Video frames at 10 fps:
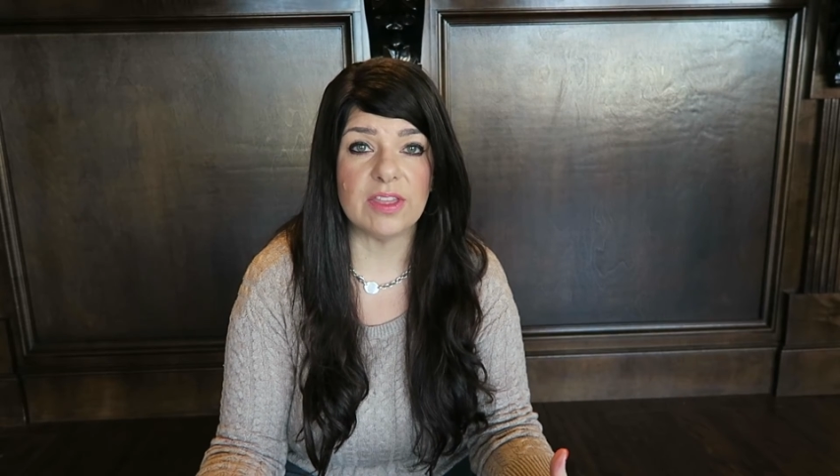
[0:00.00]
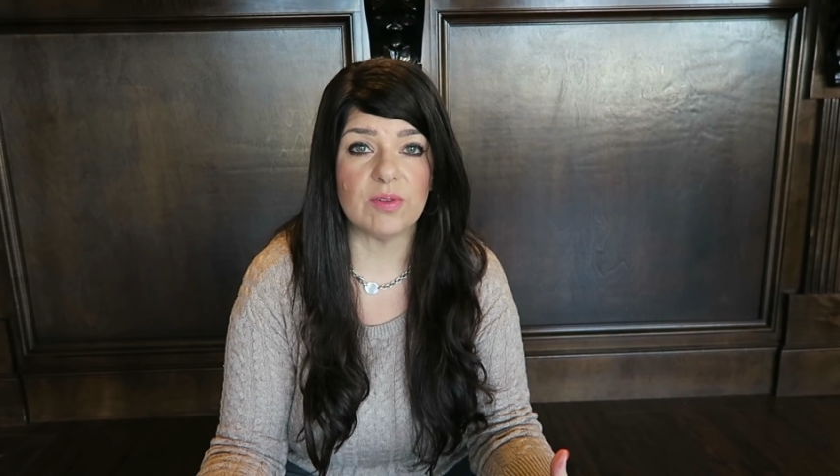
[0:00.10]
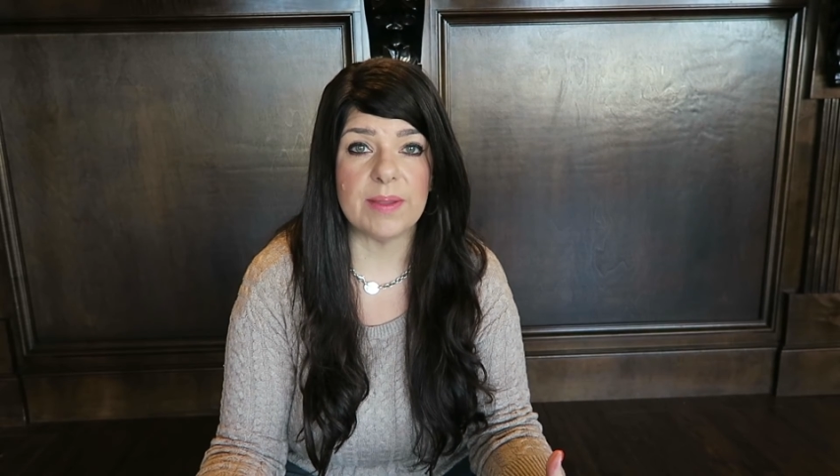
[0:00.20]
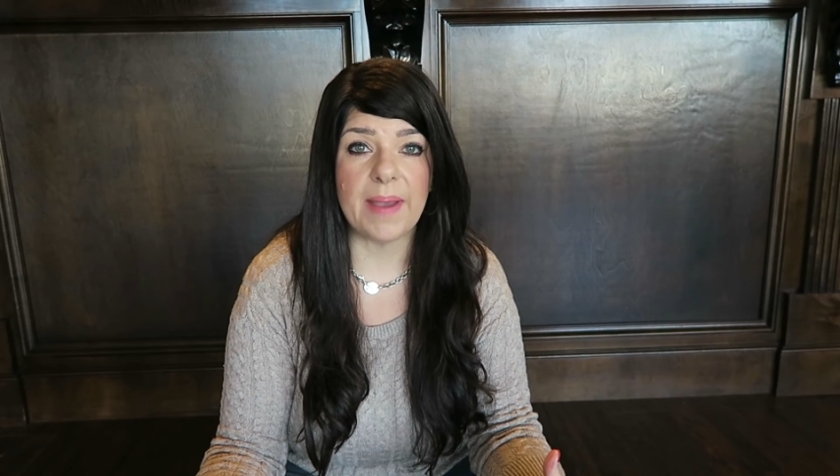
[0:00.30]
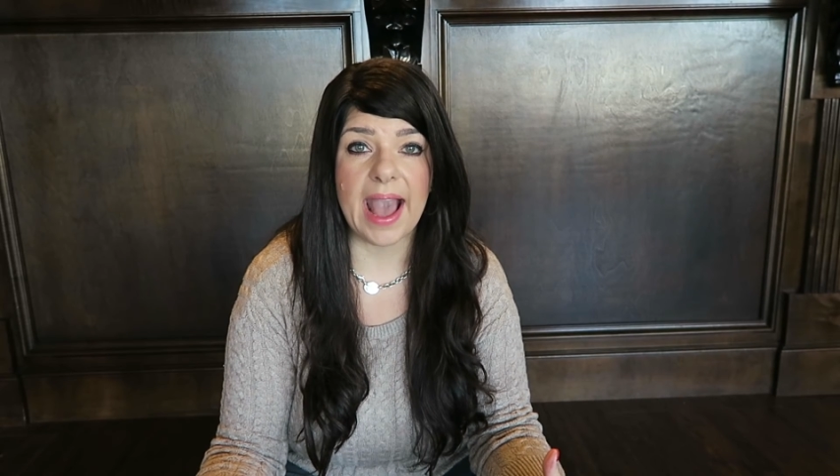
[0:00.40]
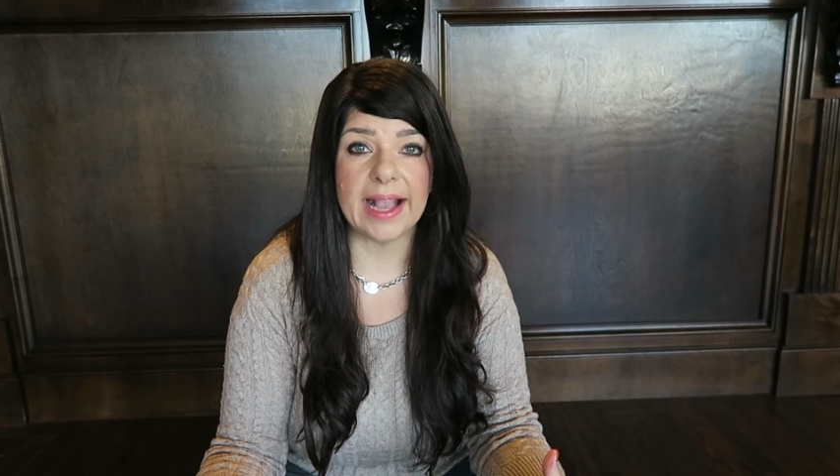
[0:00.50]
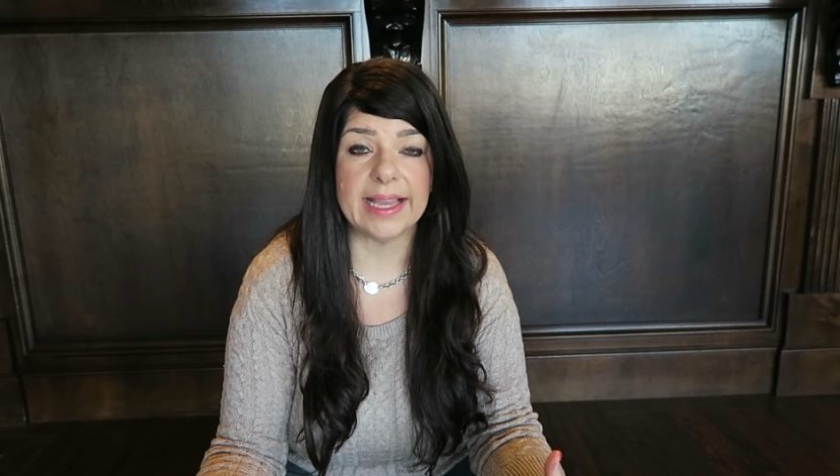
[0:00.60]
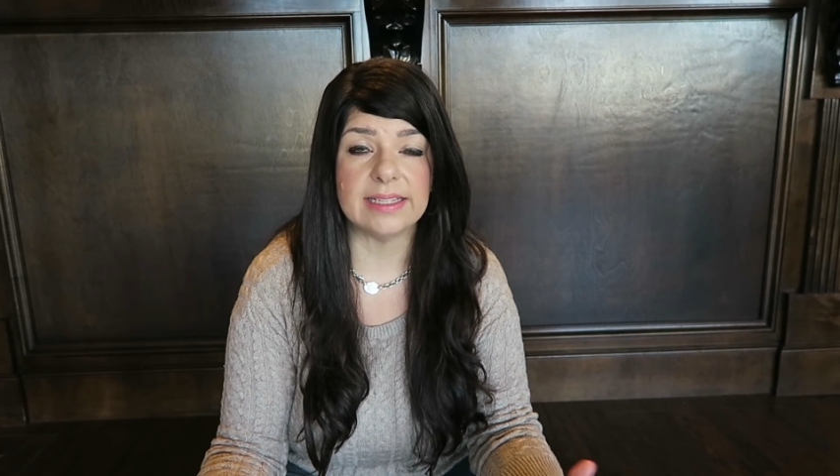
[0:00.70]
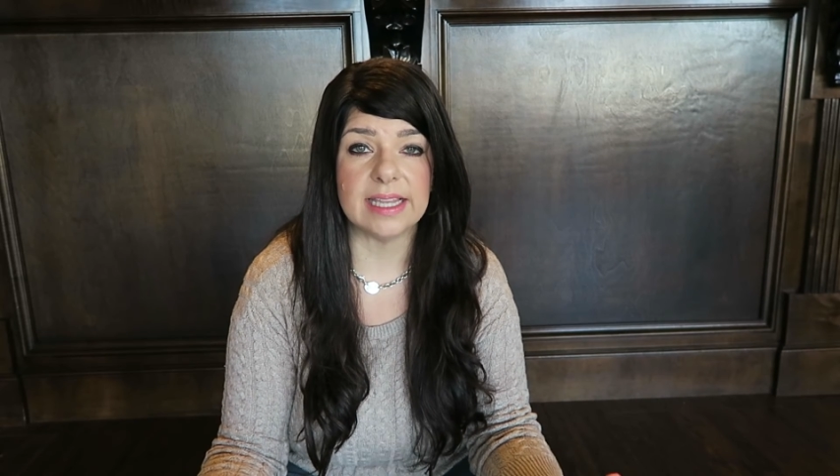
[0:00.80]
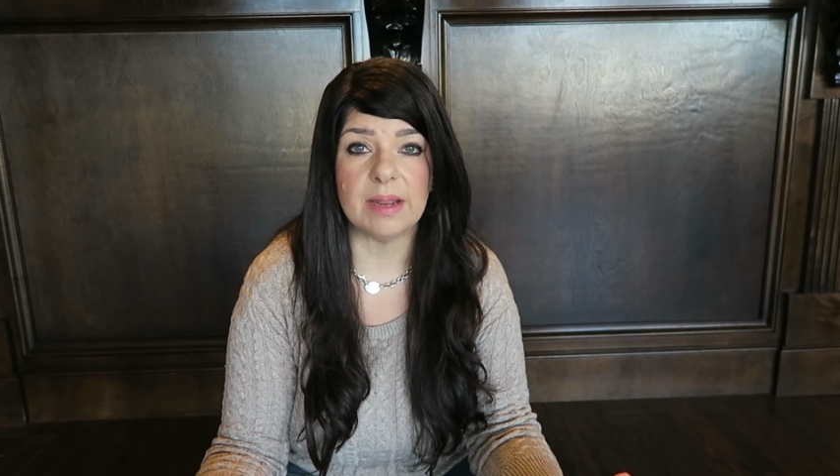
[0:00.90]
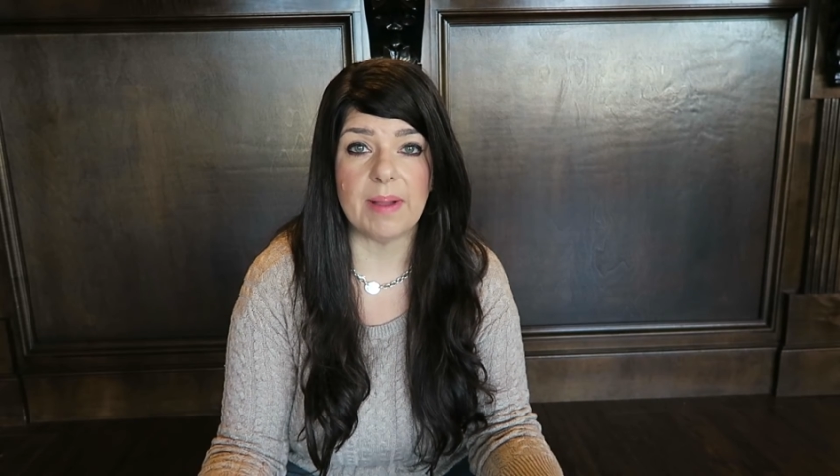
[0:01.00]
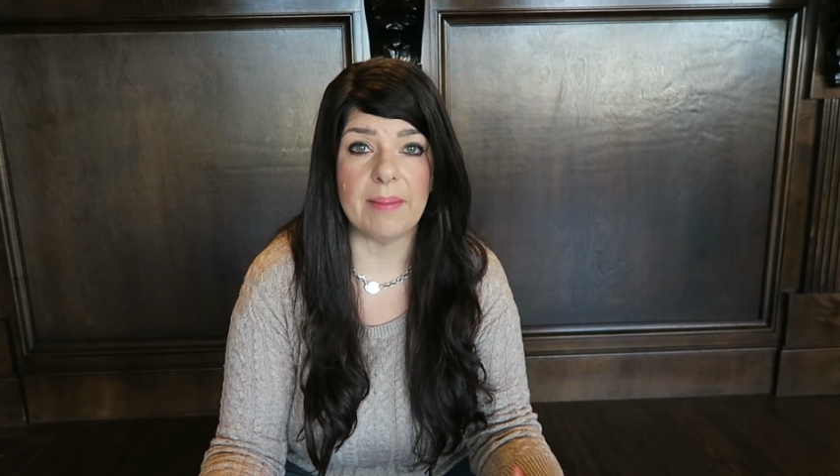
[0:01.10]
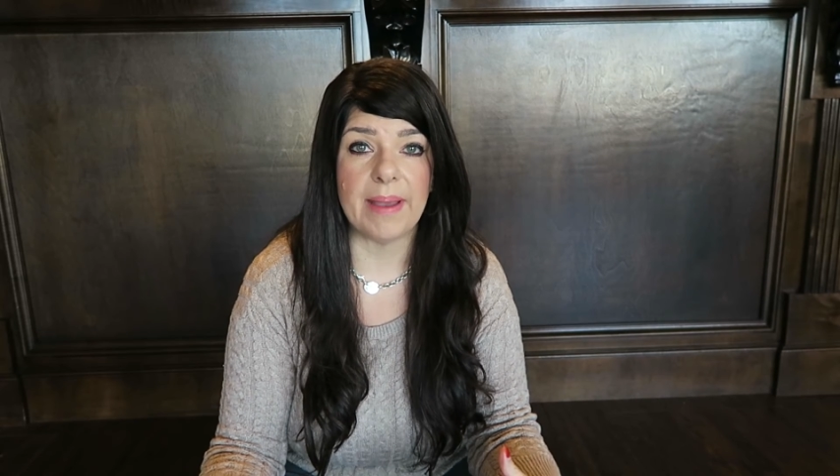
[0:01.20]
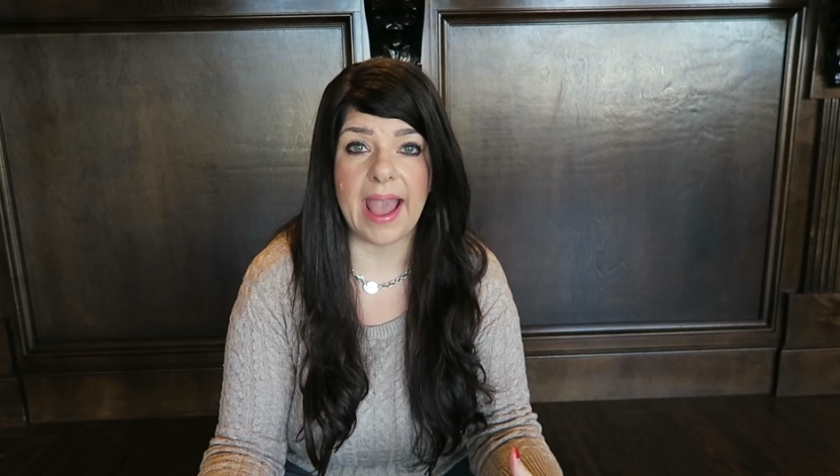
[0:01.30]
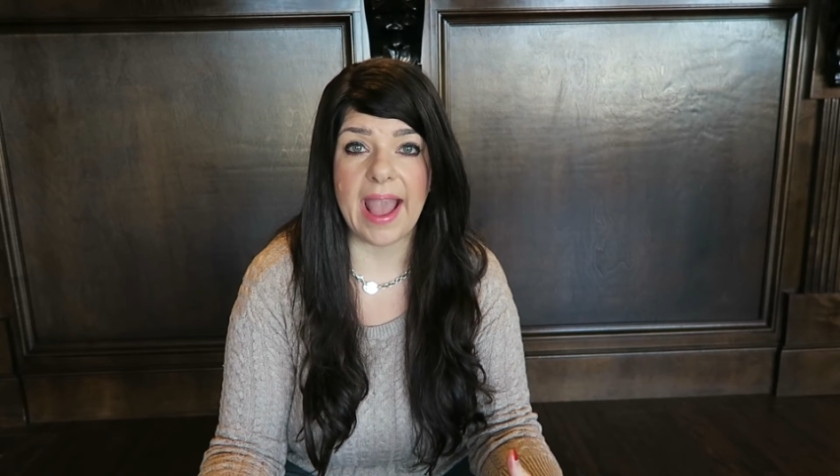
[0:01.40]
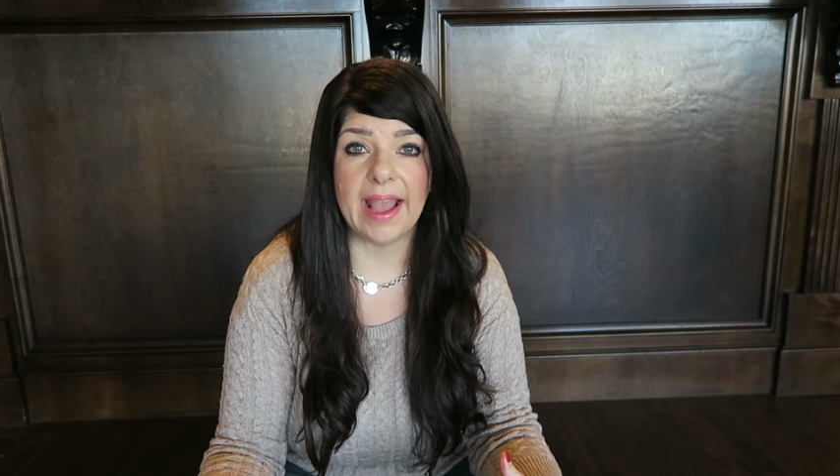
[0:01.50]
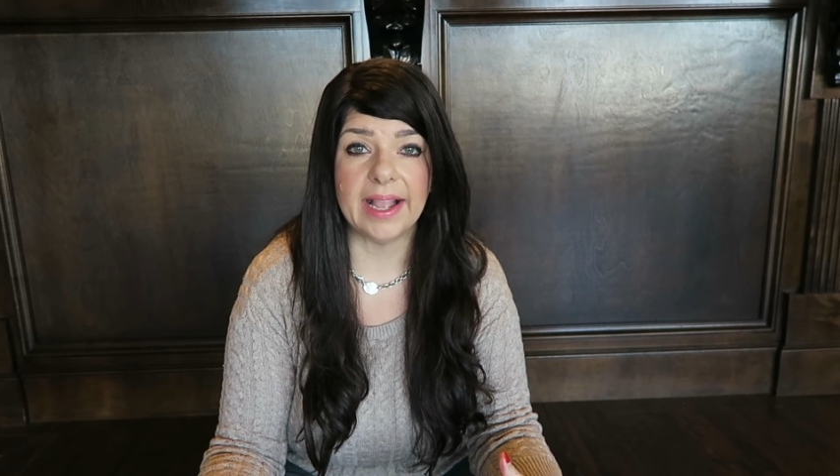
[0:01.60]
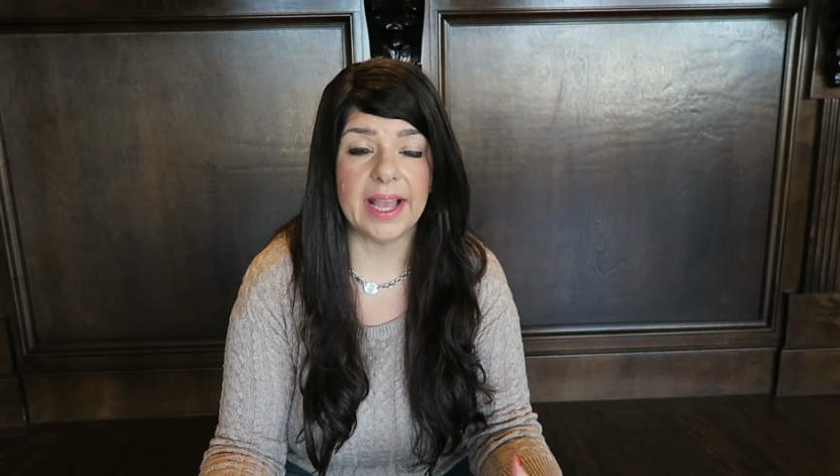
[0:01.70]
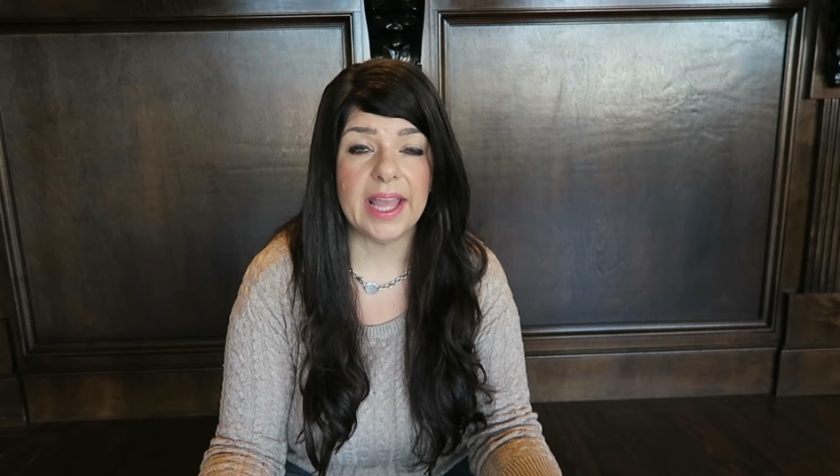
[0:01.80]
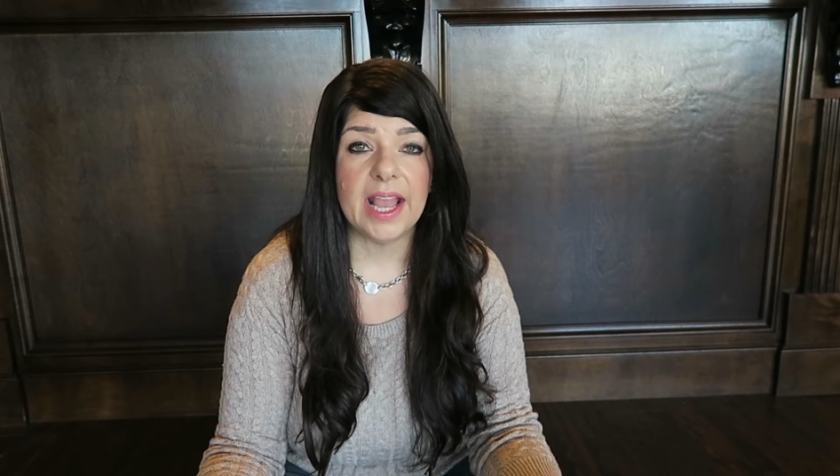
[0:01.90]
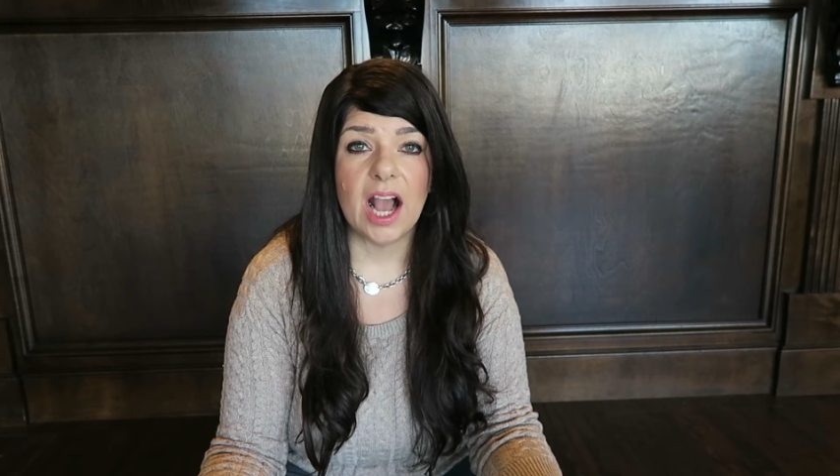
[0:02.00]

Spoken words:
3 packets in my bag